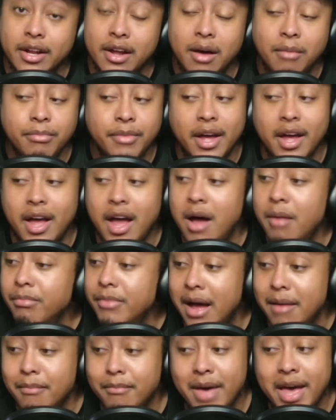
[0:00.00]
I'm not I'm
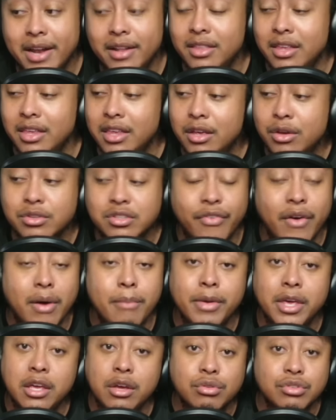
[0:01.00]
not mad at the Eagles. If I'm
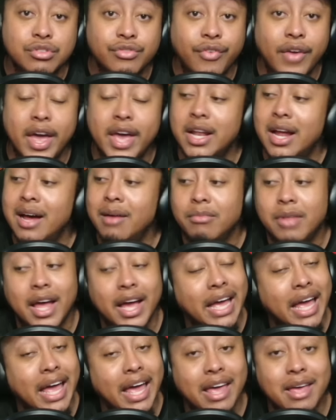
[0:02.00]
an Eagles fan, I'm
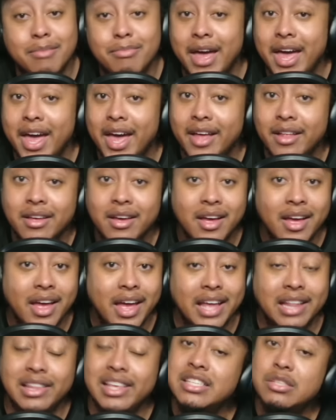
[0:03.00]
like, hey, man,
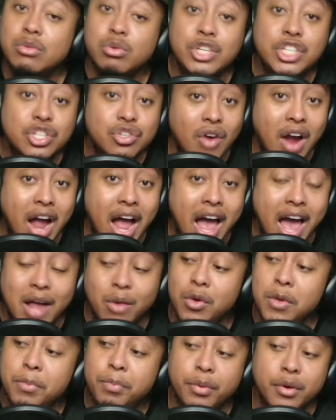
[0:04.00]
at least we tried.
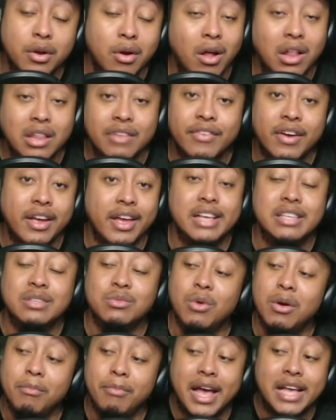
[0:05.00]
We put all of our eggs in
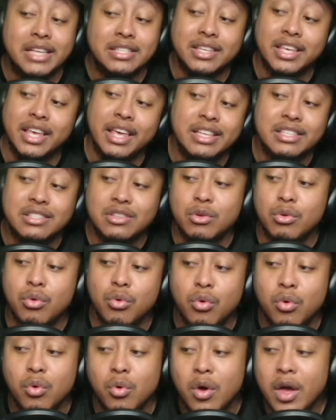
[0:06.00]
one basket. It's
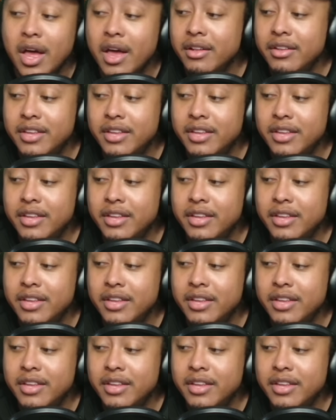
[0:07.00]
cool.